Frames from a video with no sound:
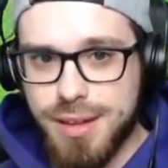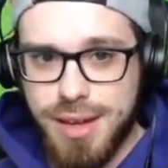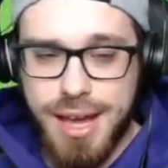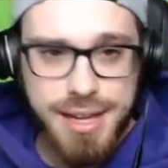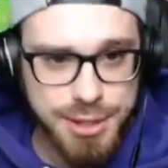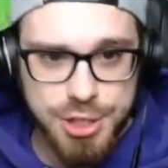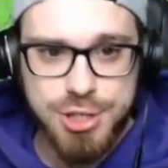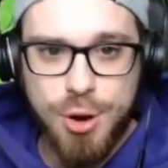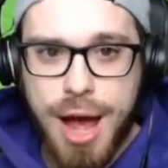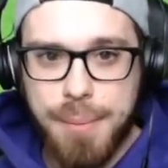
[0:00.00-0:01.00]
And he just
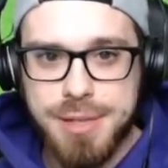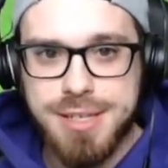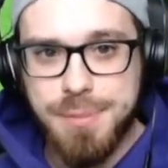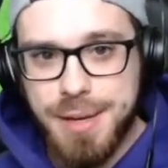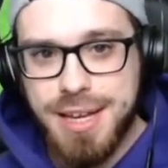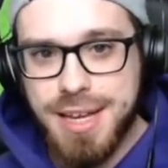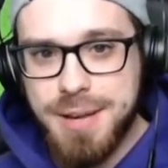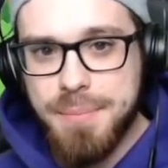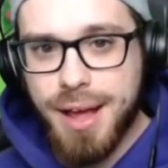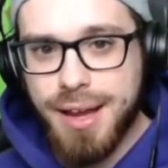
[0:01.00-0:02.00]
so happens to be
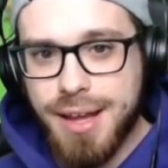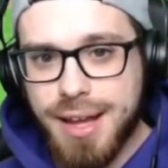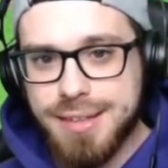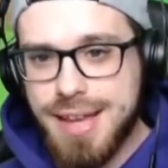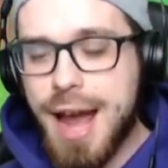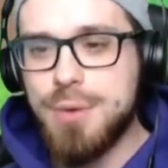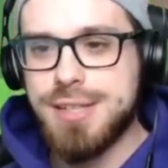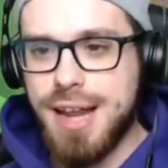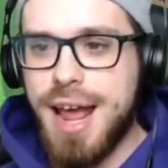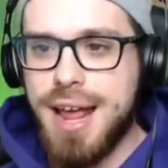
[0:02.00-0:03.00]
in my town
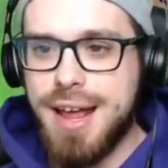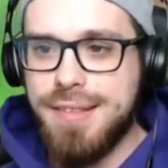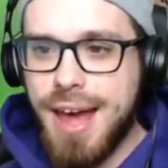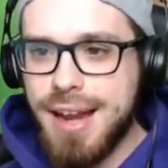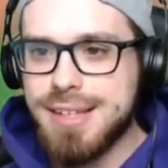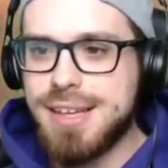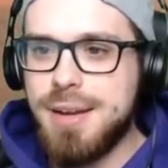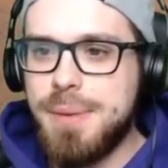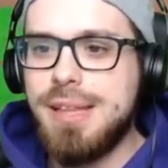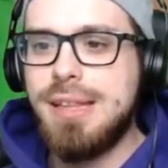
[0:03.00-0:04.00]
today, and that is going
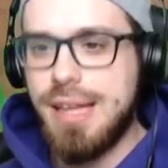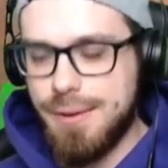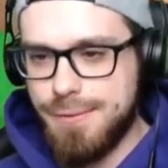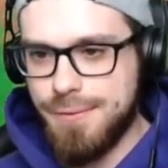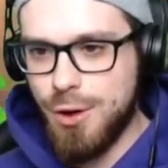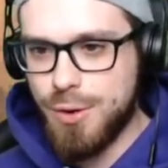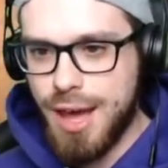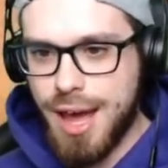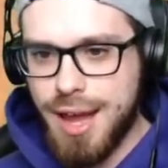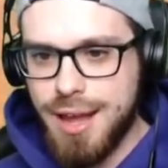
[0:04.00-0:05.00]
to be Leaf,
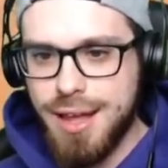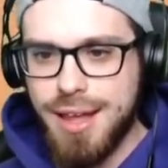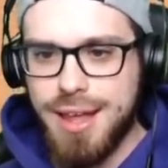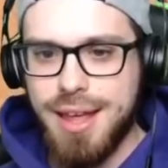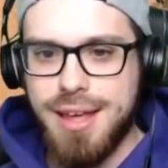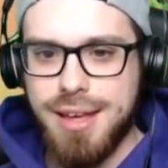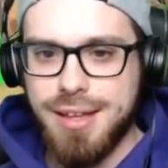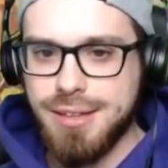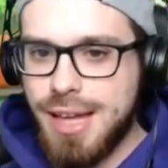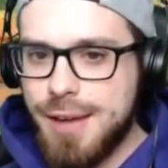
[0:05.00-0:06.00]
okay?
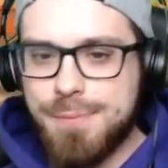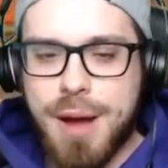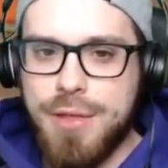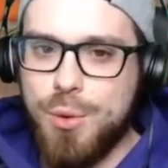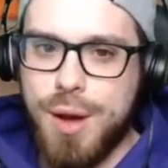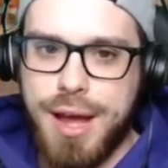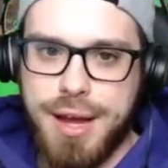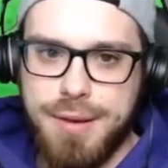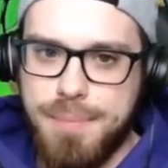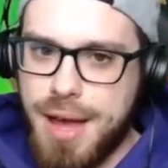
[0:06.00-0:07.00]
Leaf, by the
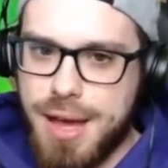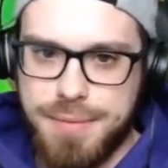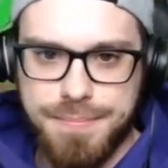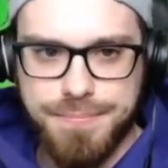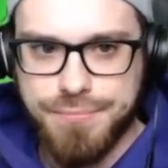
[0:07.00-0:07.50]
way, man,